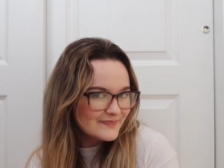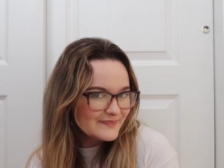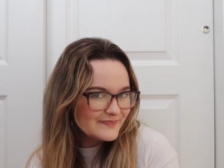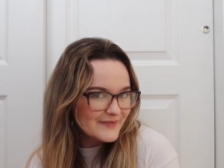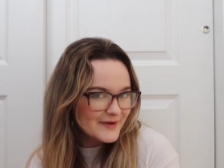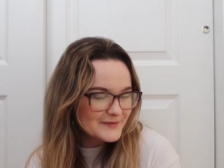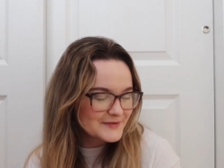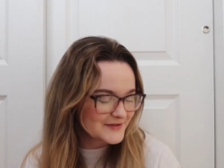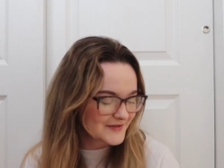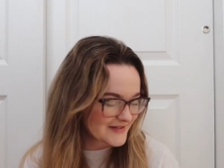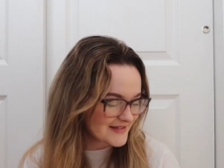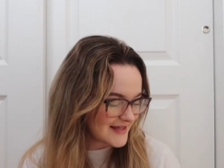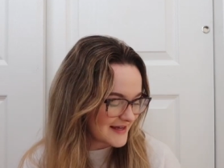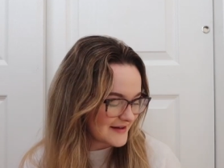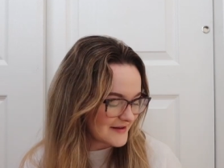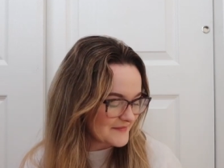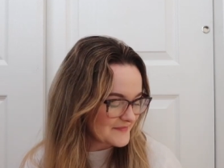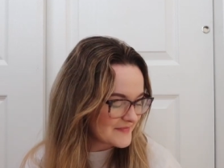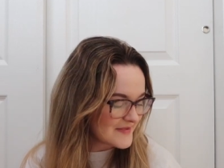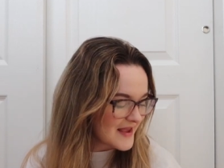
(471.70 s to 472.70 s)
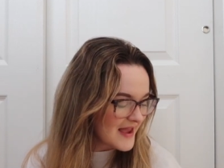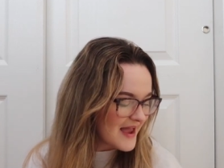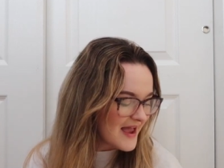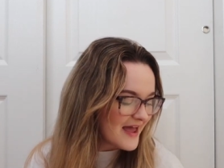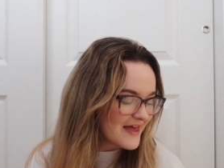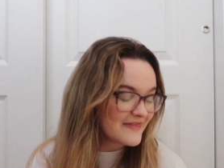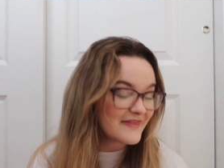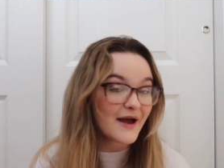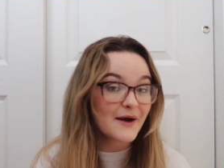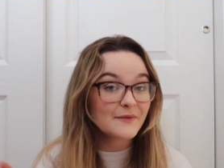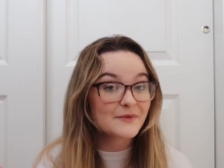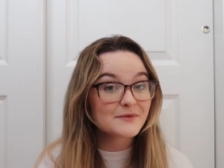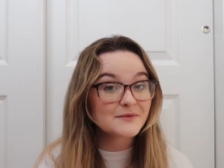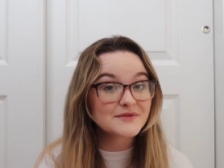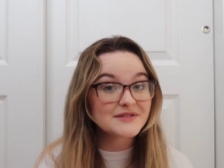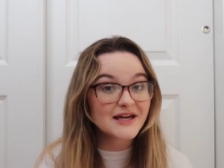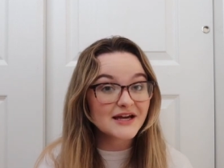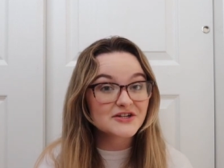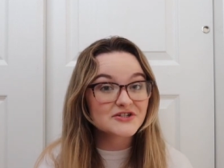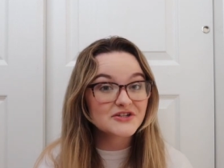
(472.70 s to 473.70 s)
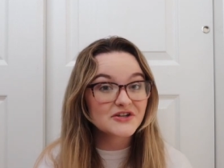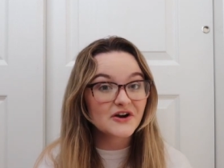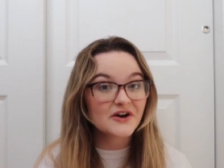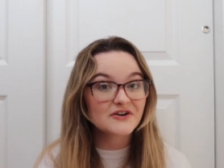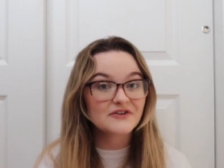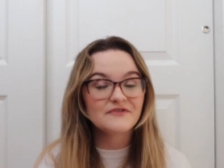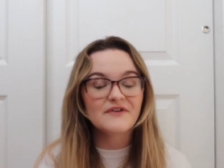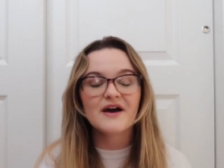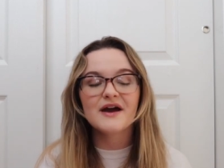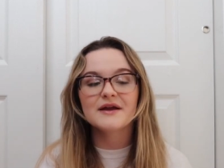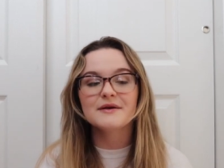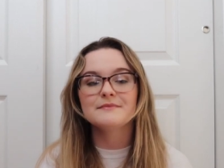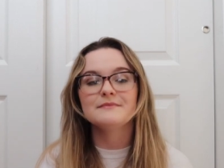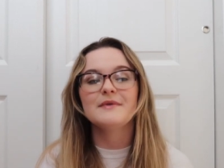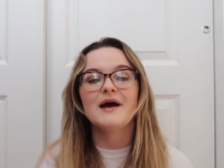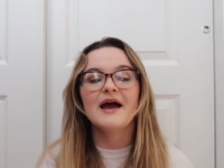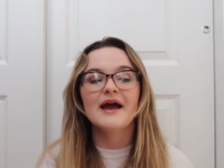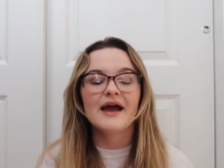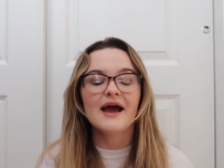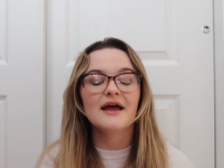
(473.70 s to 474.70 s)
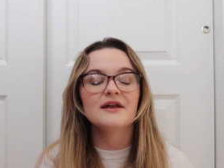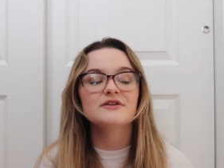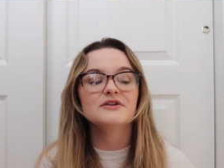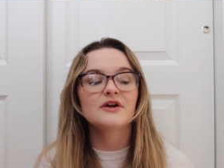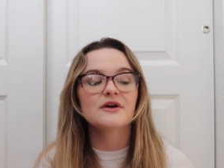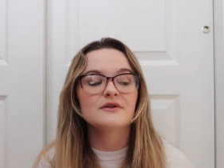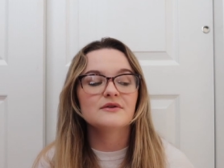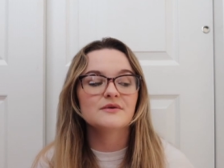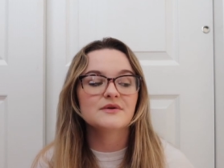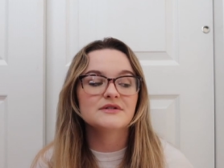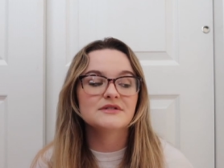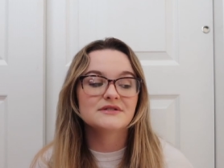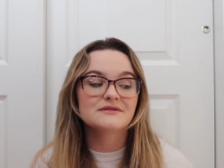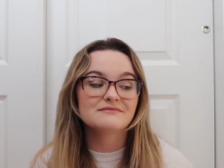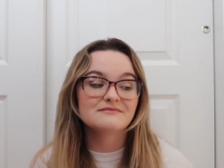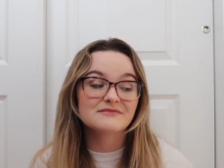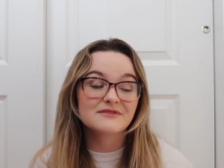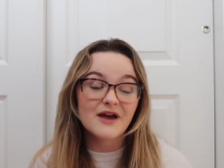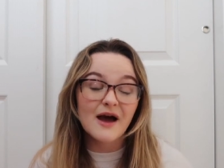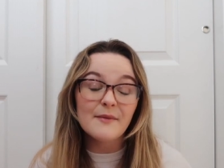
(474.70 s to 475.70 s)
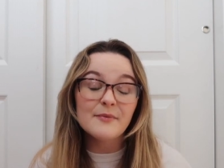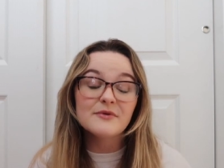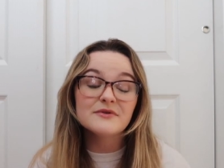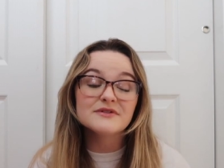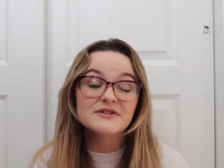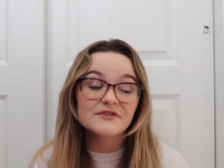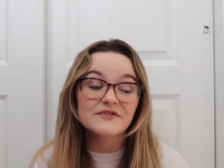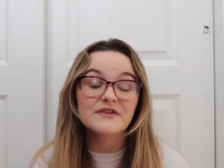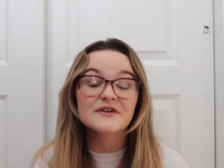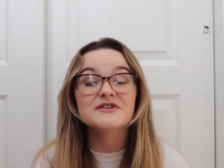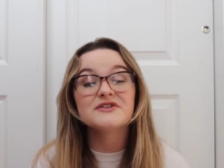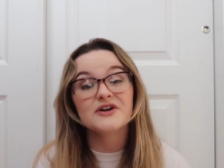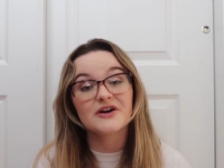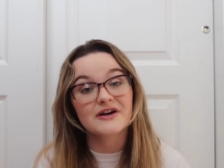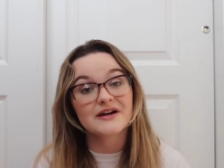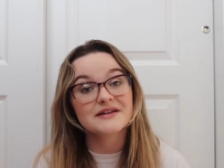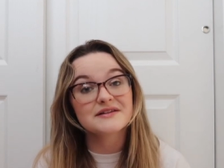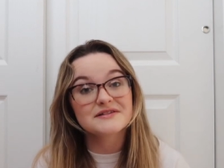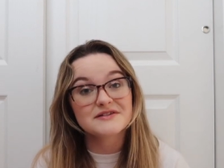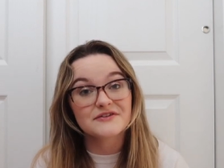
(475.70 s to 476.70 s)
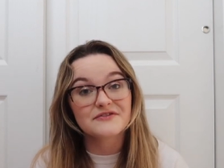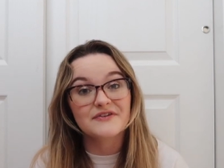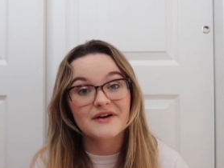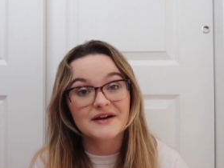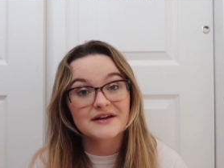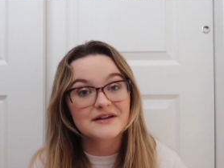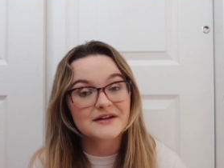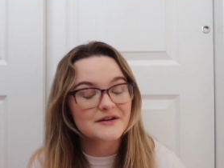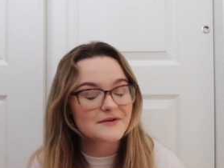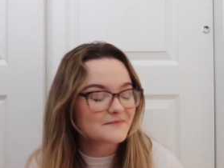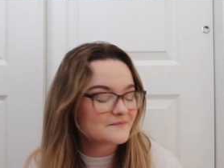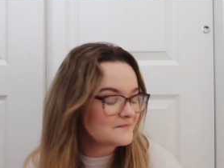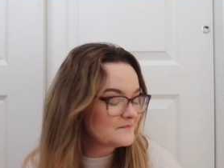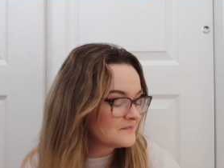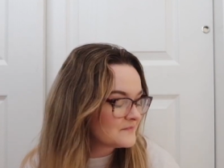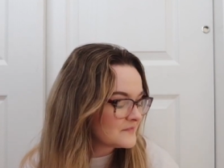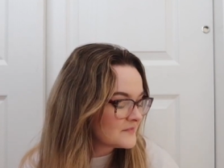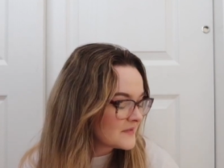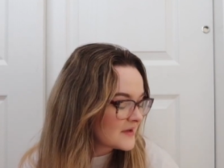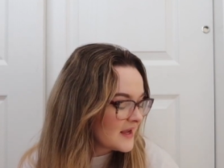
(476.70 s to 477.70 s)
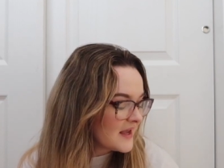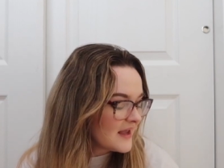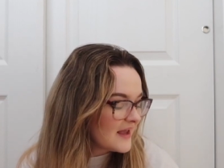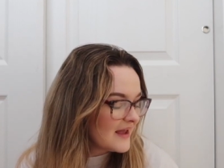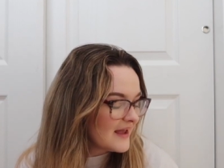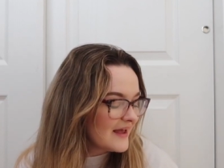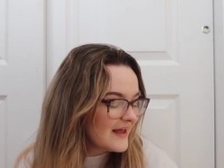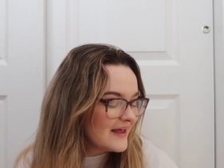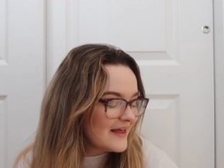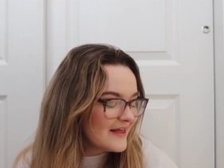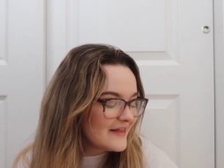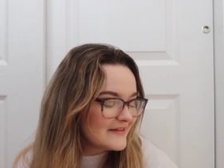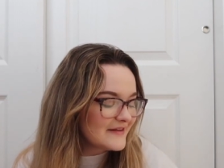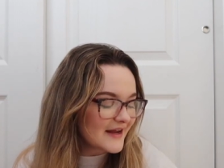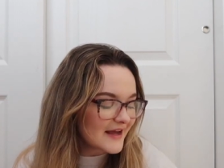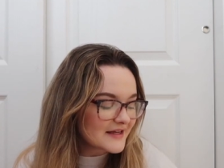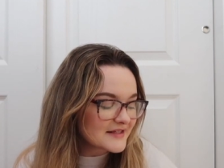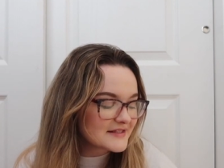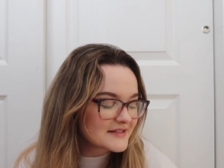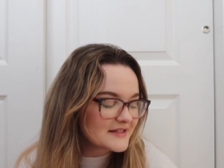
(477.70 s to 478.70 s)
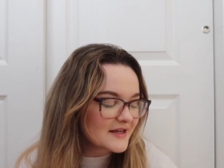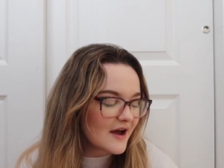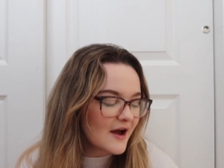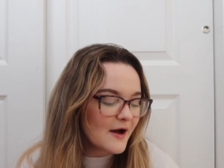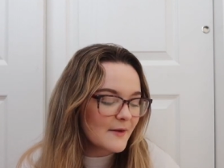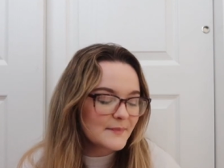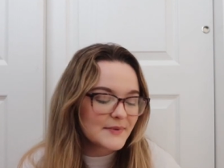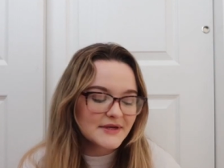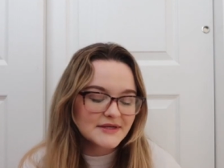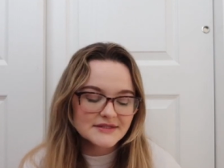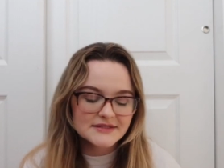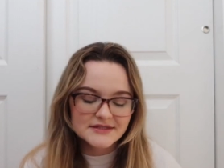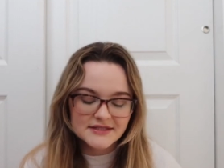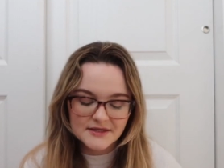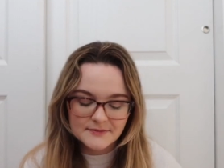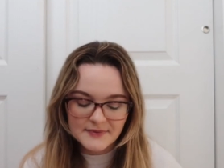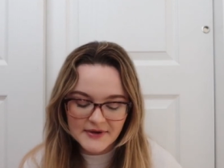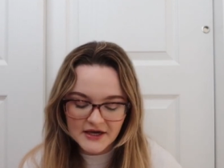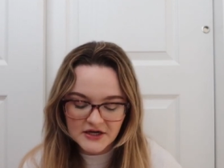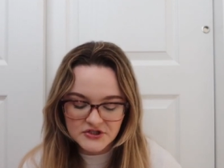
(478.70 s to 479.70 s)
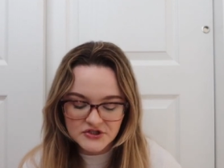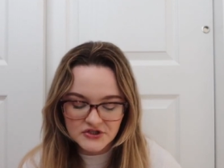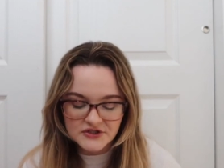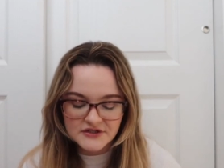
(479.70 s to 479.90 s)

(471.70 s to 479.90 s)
I'm so excited. That one was actually hard to find. I had to go to a couple different Targets to find it. Next up is the picture